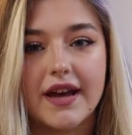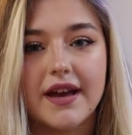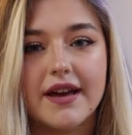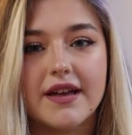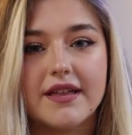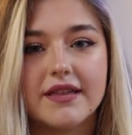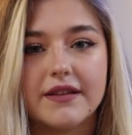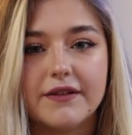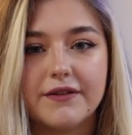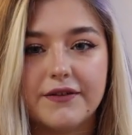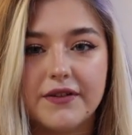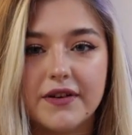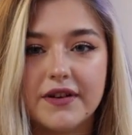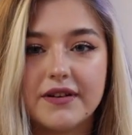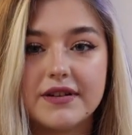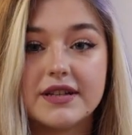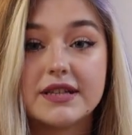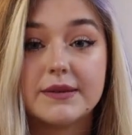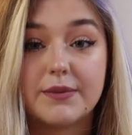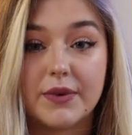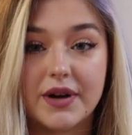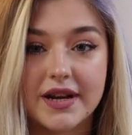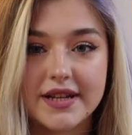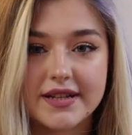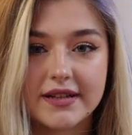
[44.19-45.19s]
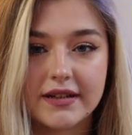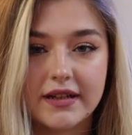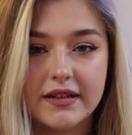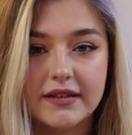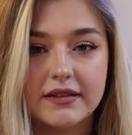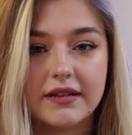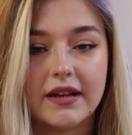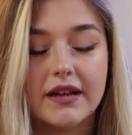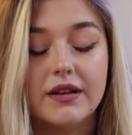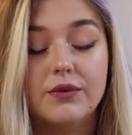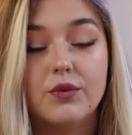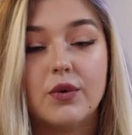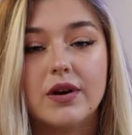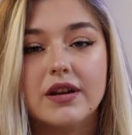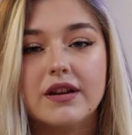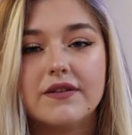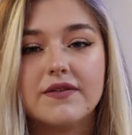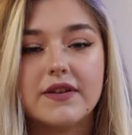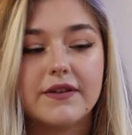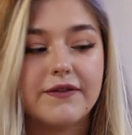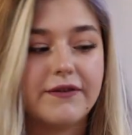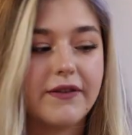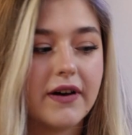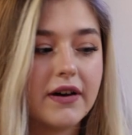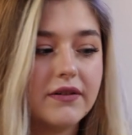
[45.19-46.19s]
and the first president and one of the
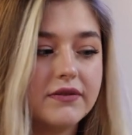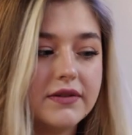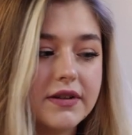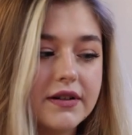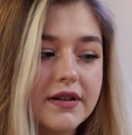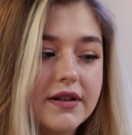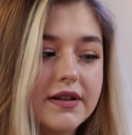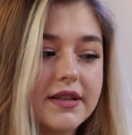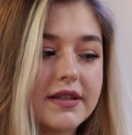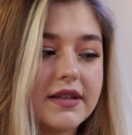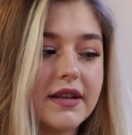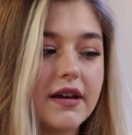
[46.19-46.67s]
founders